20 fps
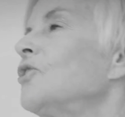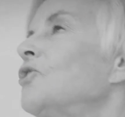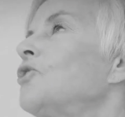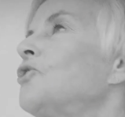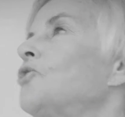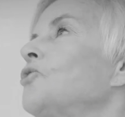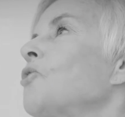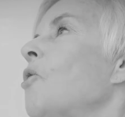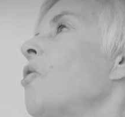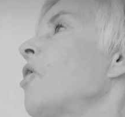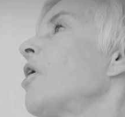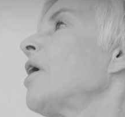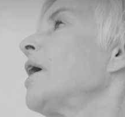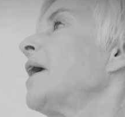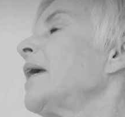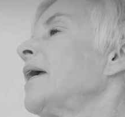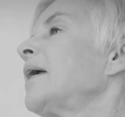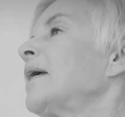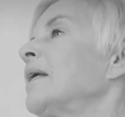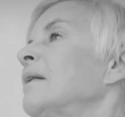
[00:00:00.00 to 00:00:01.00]

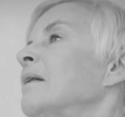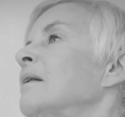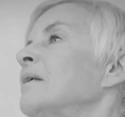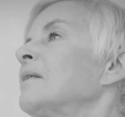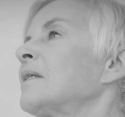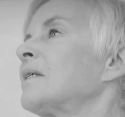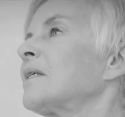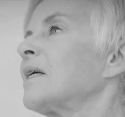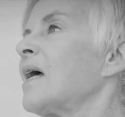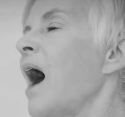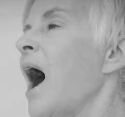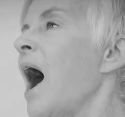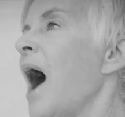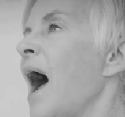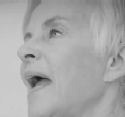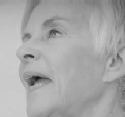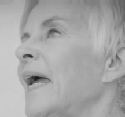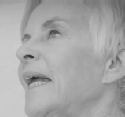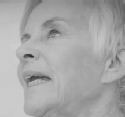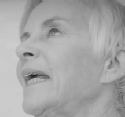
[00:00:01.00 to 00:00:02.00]
soaring in the
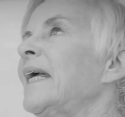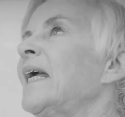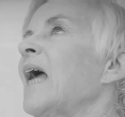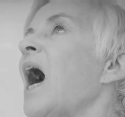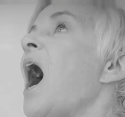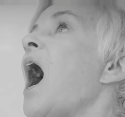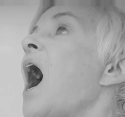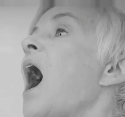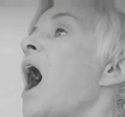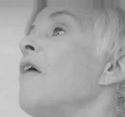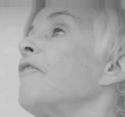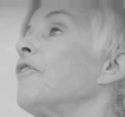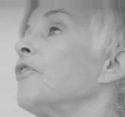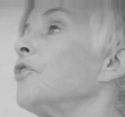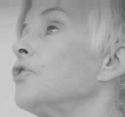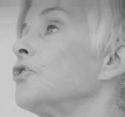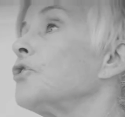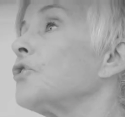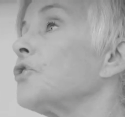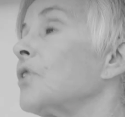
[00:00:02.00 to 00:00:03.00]
sky, and he
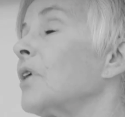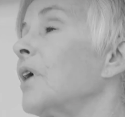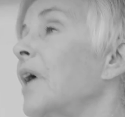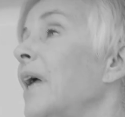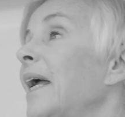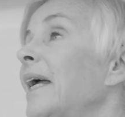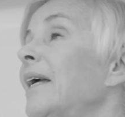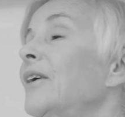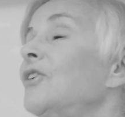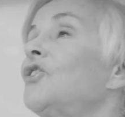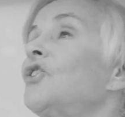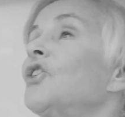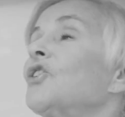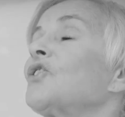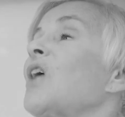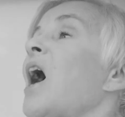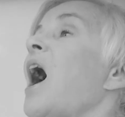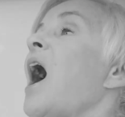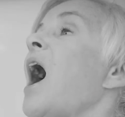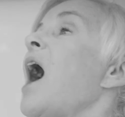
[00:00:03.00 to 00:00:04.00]
hovers. He's
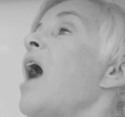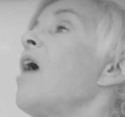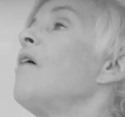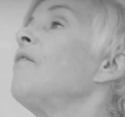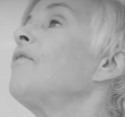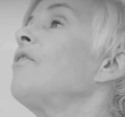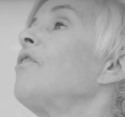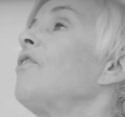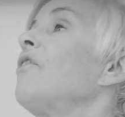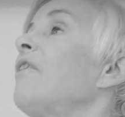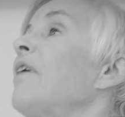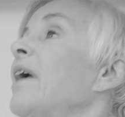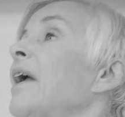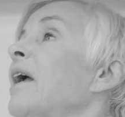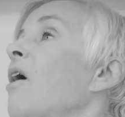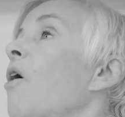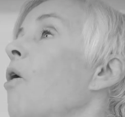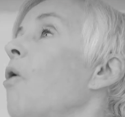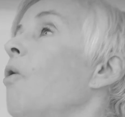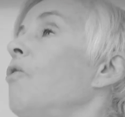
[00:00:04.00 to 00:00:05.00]
just
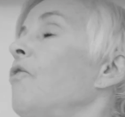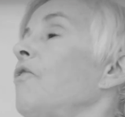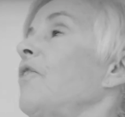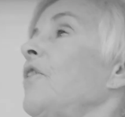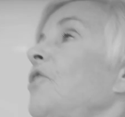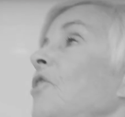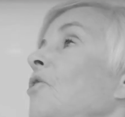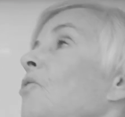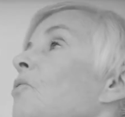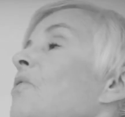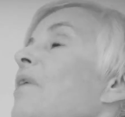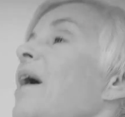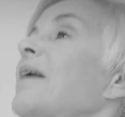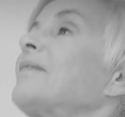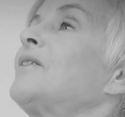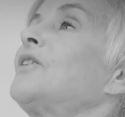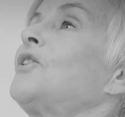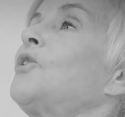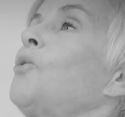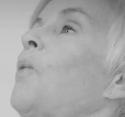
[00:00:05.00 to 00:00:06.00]
hovering over you.
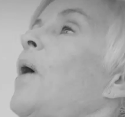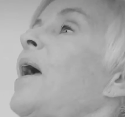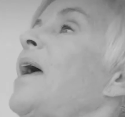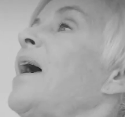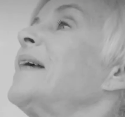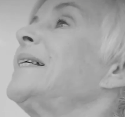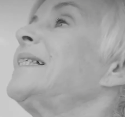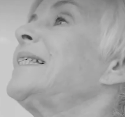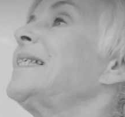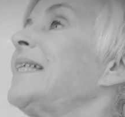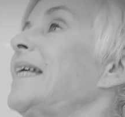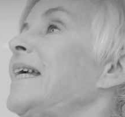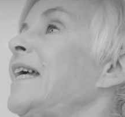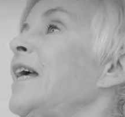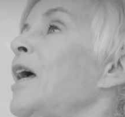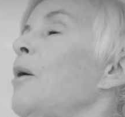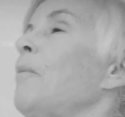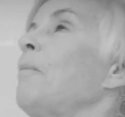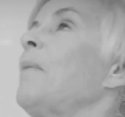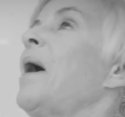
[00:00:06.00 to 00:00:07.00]
That's the way I see
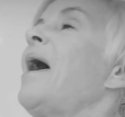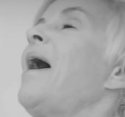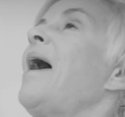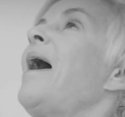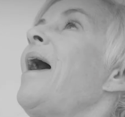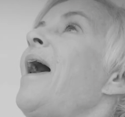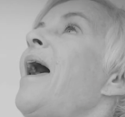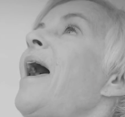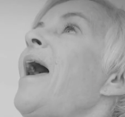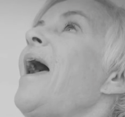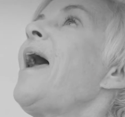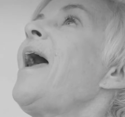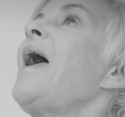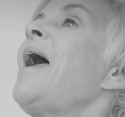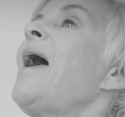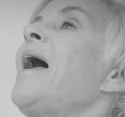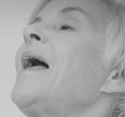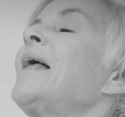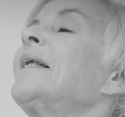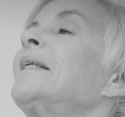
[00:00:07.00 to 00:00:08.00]
him.
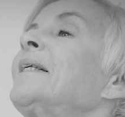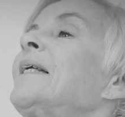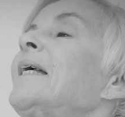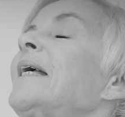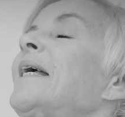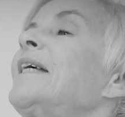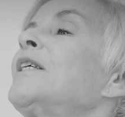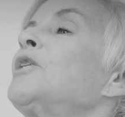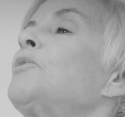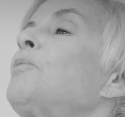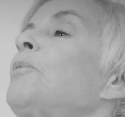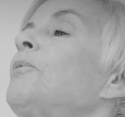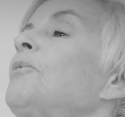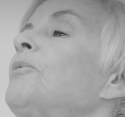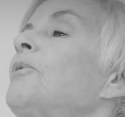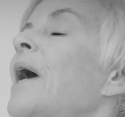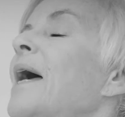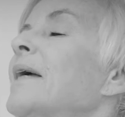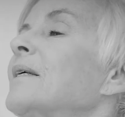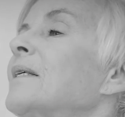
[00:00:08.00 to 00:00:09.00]
And his
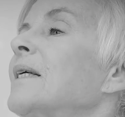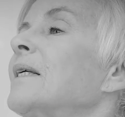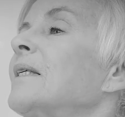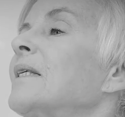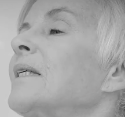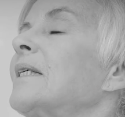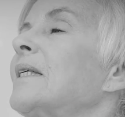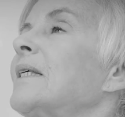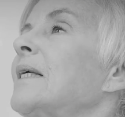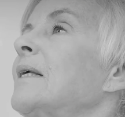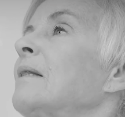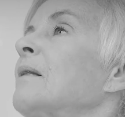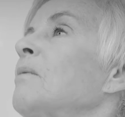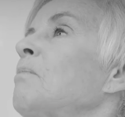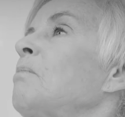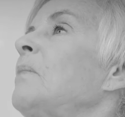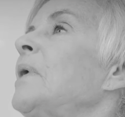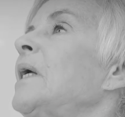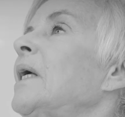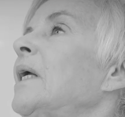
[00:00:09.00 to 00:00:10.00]
presence in
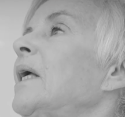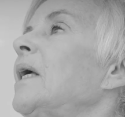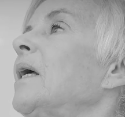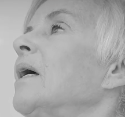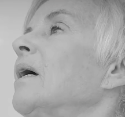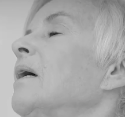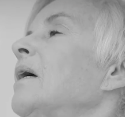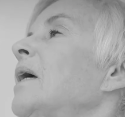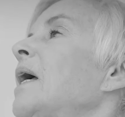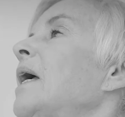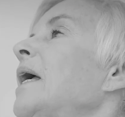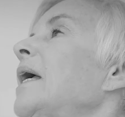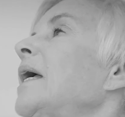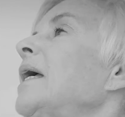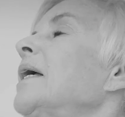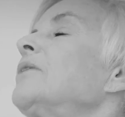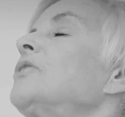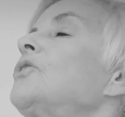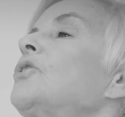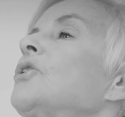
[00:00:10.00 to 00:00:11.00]
the media
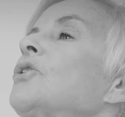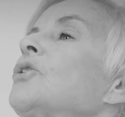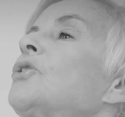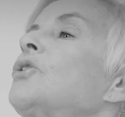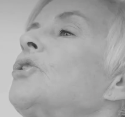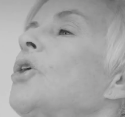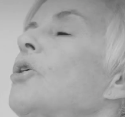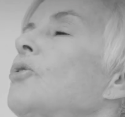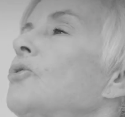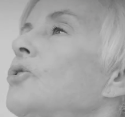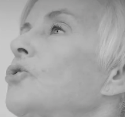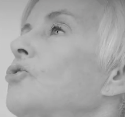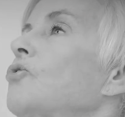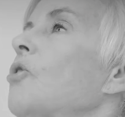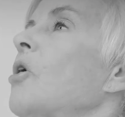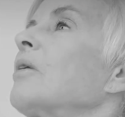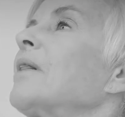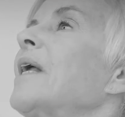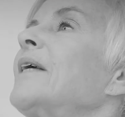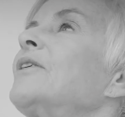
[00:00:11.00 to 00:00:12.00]
is just so
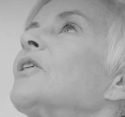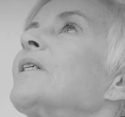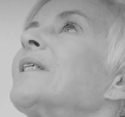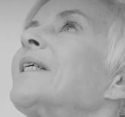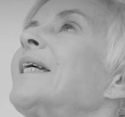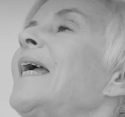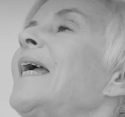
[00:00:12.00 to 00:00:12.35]
strong. They just